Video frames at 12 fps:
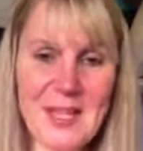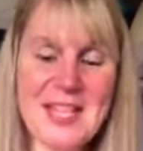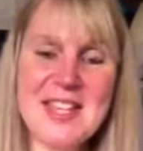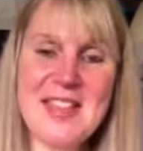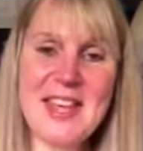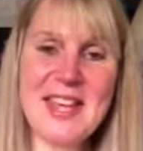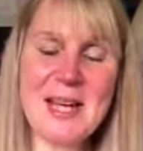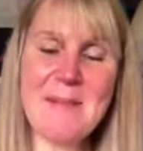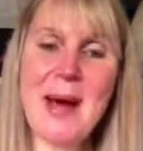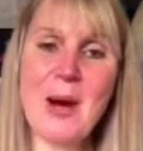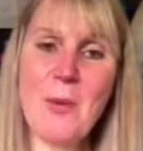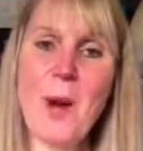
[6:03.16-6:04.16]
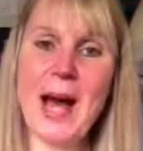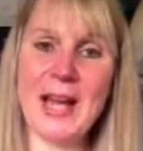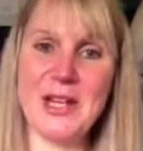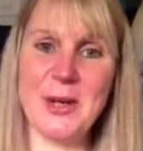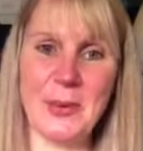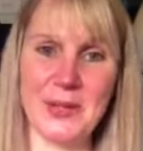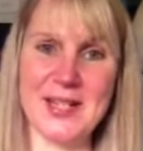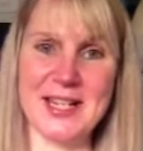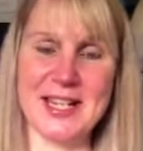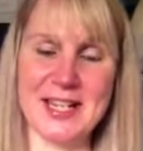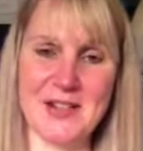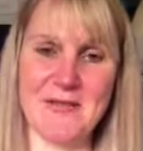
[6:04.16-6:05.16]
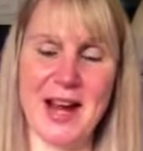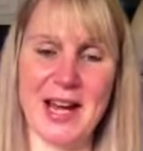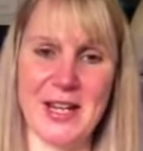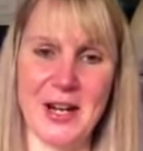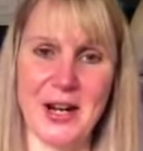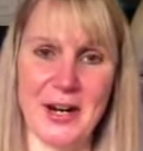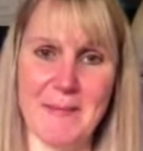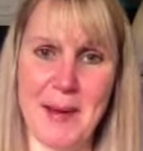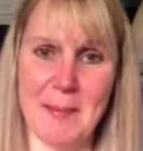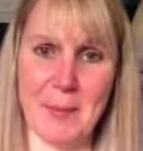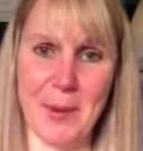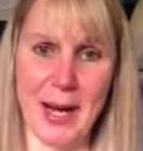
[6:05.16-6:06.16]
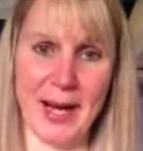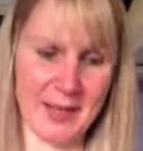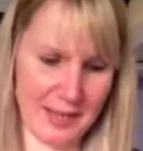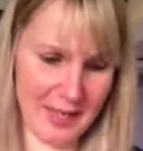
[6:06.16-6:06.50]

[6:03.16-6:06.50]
So think about why you're wanting to write your memoir,